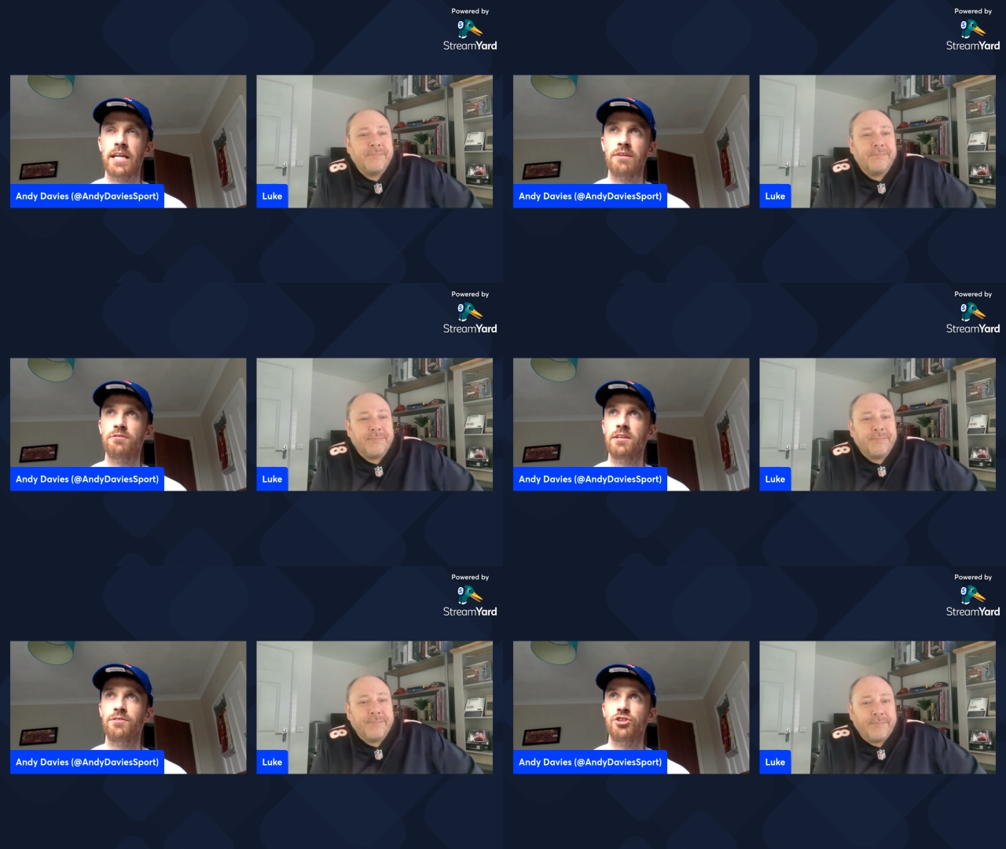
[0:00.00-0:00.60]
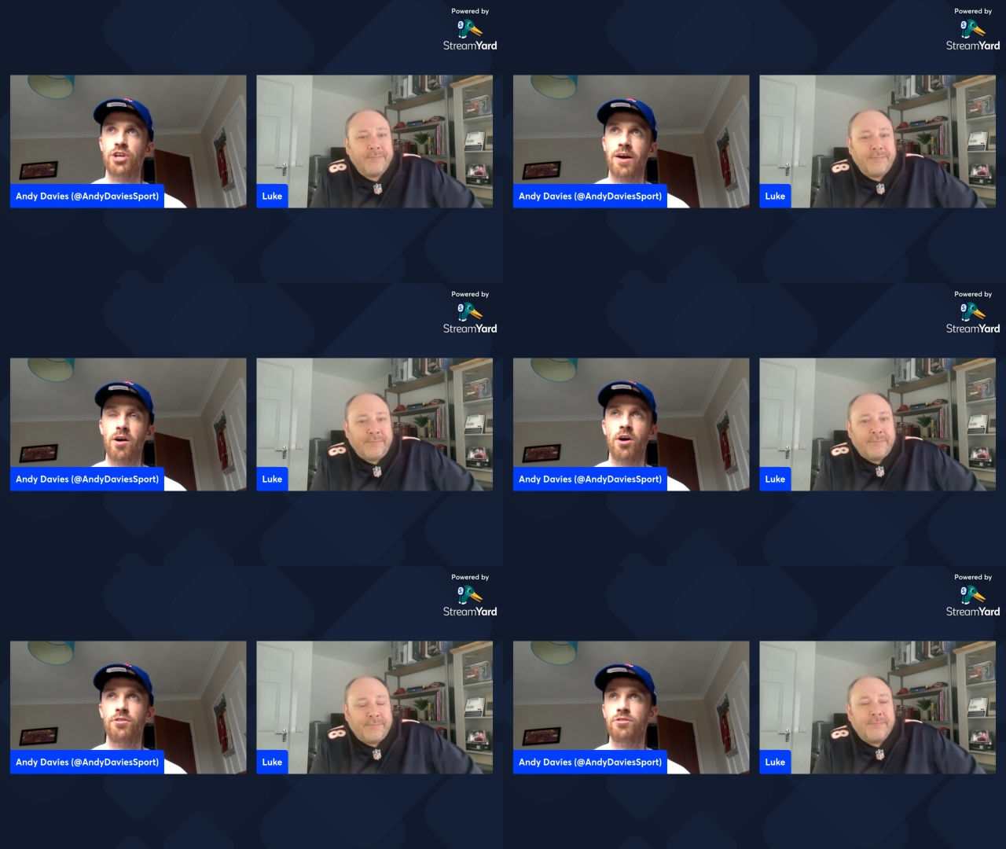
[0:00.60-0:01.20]
Speaker 1: and then there's Steven
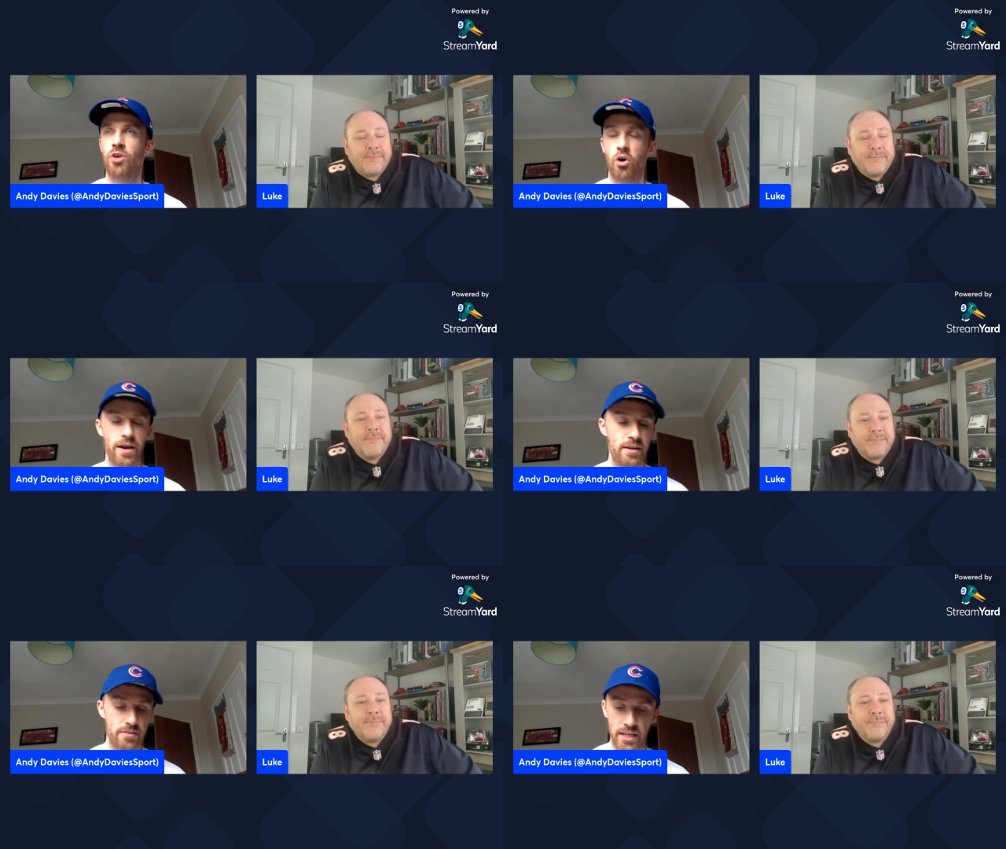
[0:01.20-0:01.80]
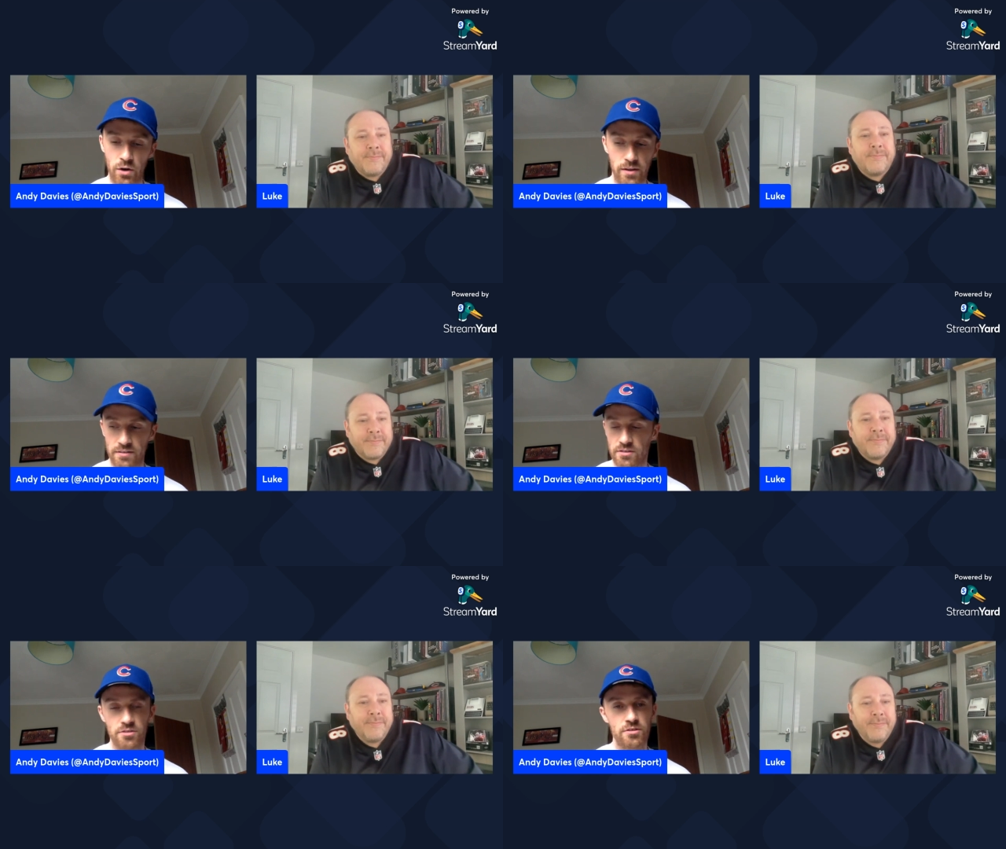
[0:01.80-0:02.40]
Gerrard and Torres, and they all
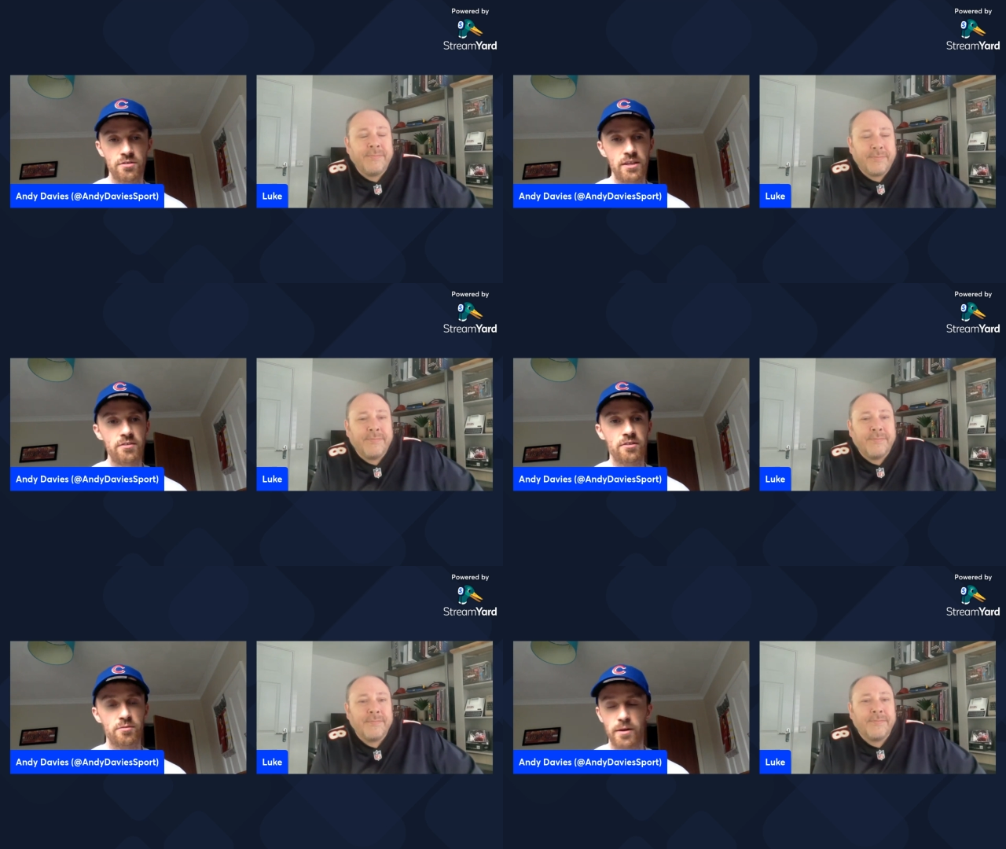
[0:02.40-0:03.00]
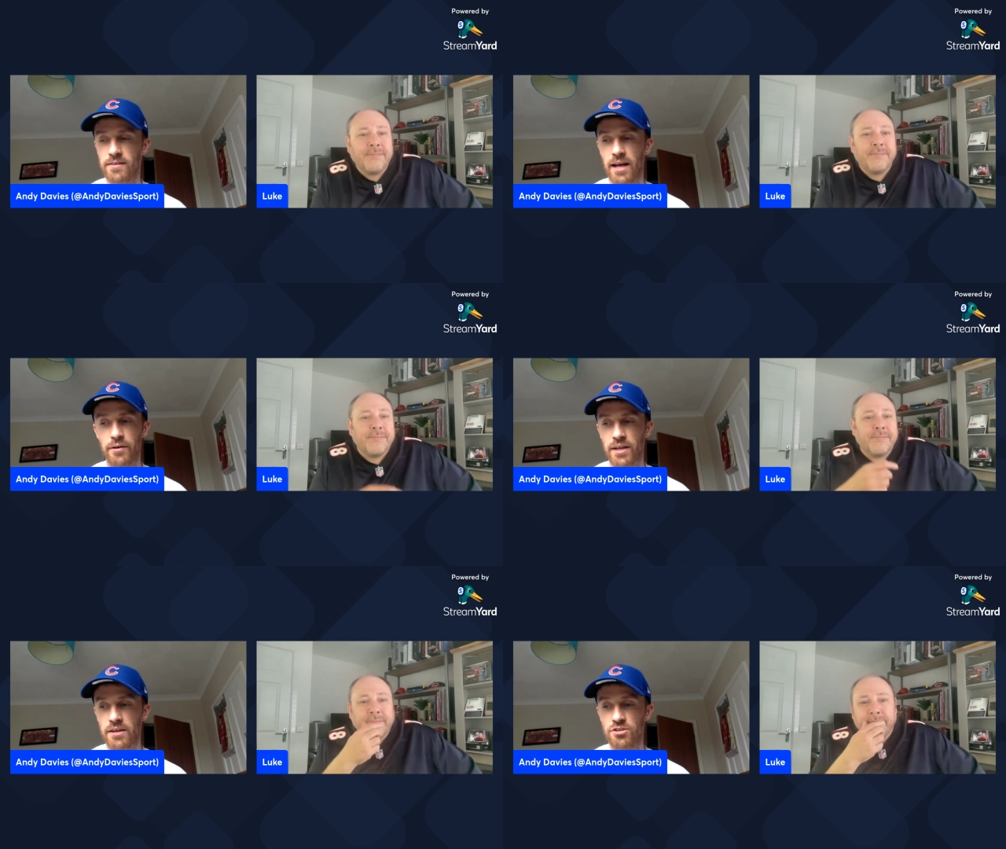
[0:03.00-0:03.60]
lasted two seasons. Whereas
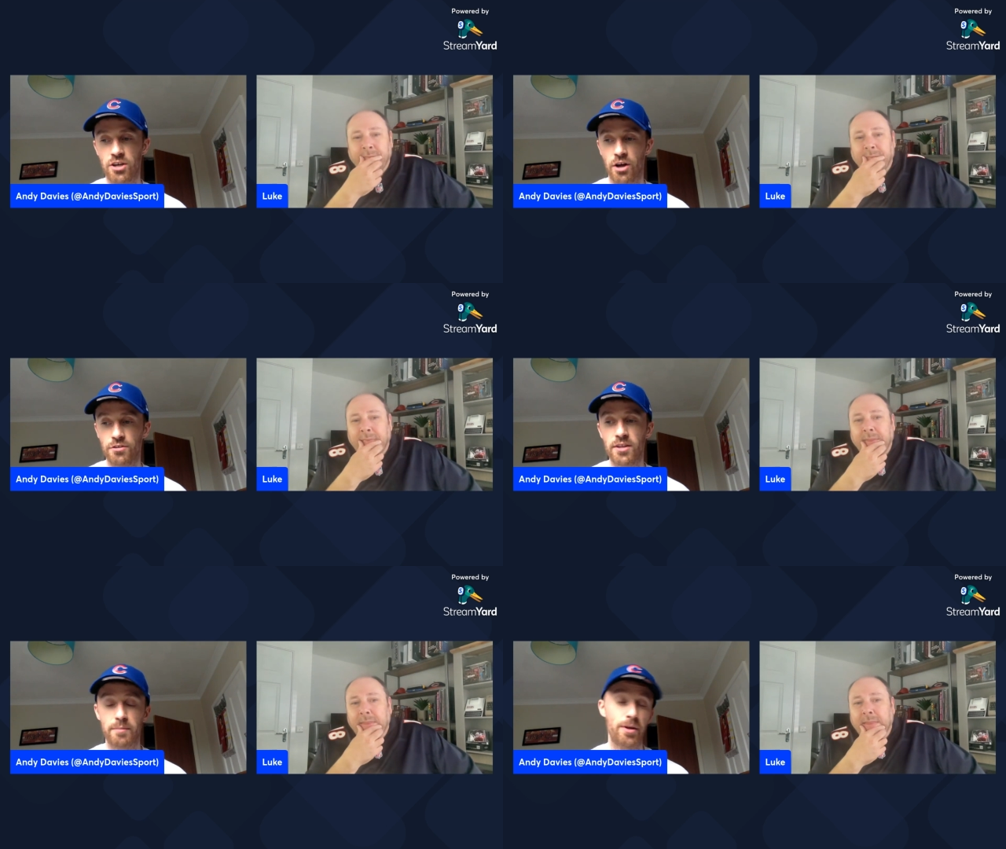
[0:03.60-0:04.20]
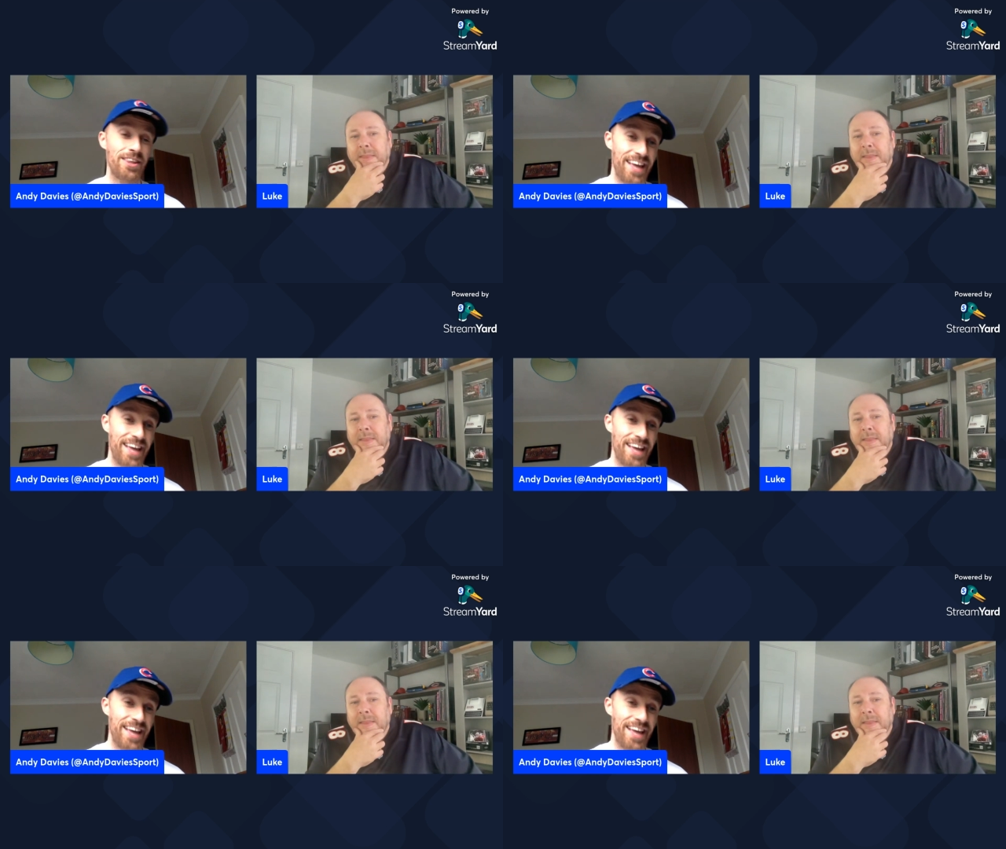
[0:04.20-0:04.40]
nowadays you can't do that. But the